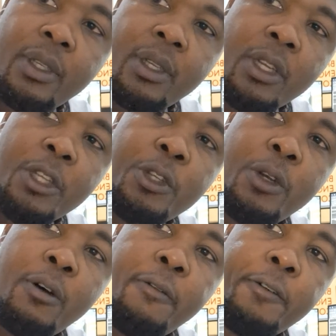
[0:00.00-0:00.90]

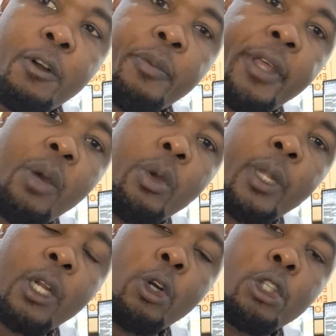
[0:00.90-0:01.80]
So from there, we will
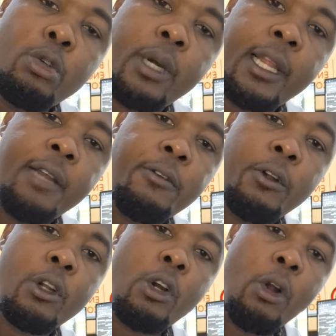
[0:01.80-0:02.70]
go to a
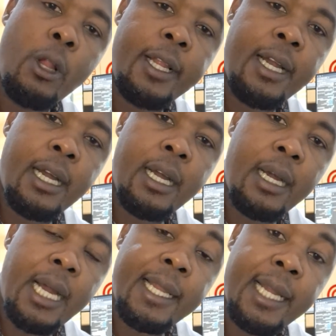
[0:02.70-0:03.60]
level called
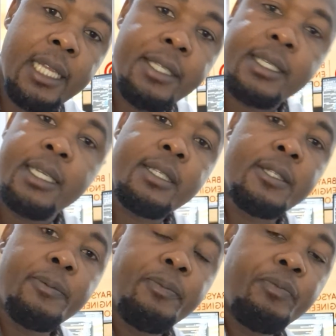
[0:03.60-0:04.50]

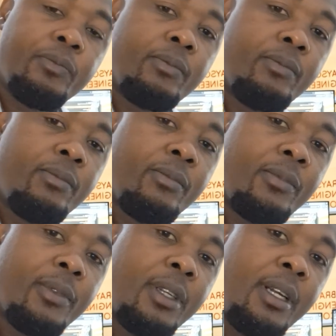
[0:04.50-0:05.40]
analysis.
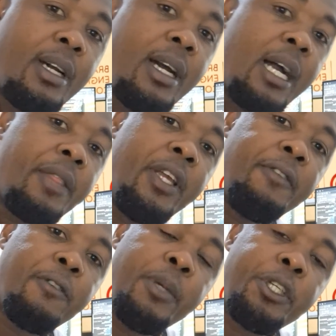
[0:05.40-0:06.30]
At the
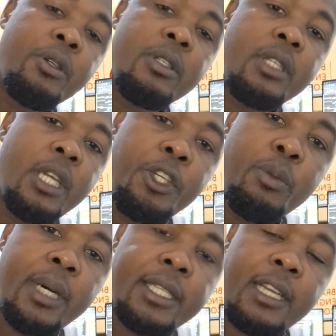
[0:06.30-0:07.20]
information stage, you
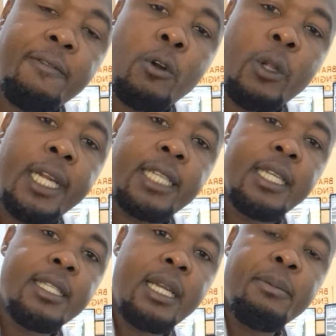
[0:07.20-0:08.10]
must have collected
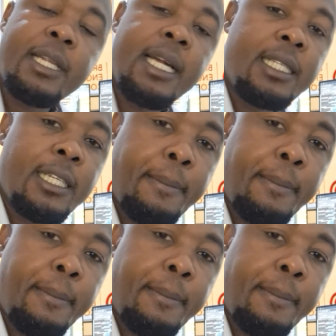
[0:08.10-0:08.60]
some data.